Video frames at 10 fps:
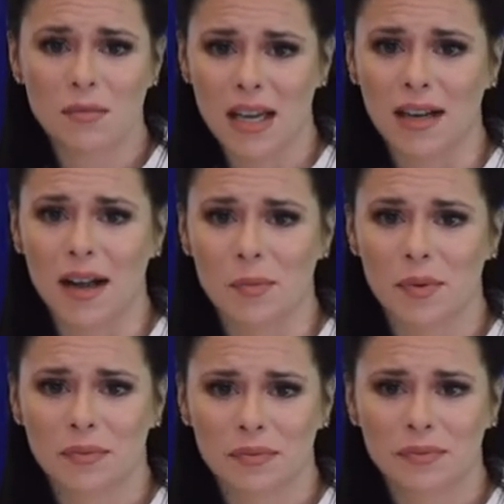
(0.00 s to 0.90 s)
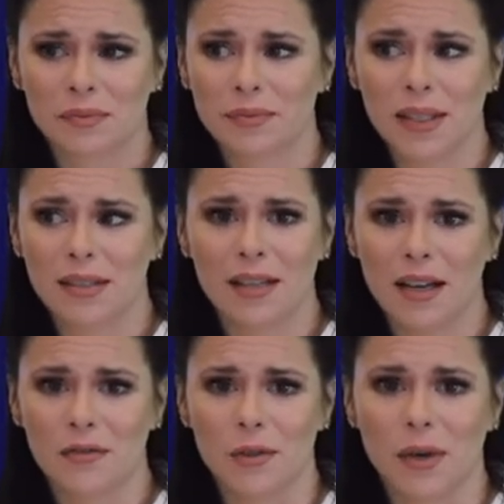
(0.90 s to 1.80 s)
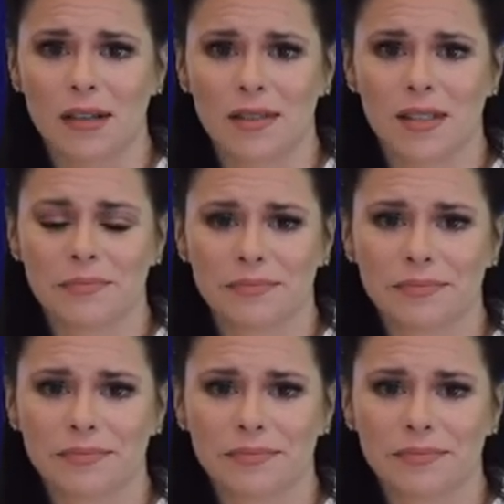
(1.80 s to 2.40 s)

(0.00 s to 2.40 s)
made up, but none of it was.